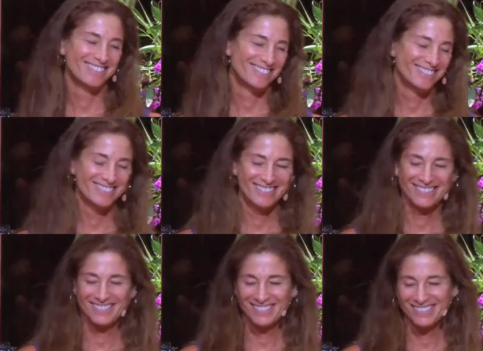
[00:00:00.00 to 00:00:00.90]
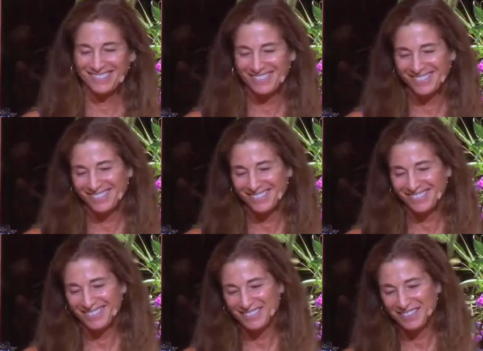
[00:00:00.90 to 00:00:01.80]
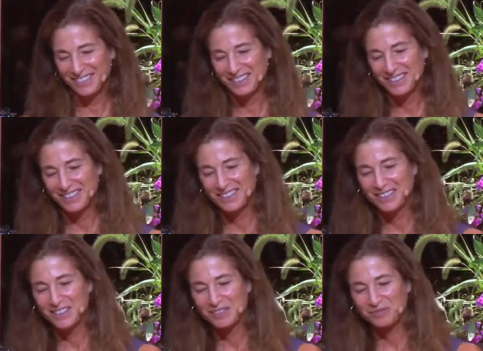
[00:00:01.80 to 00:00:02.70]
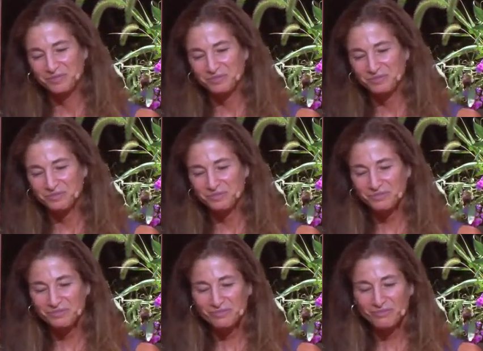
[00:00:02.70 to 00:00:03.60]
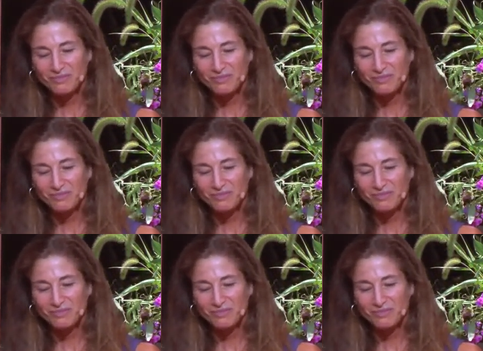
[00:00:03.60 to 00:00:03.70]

Nobody speaks.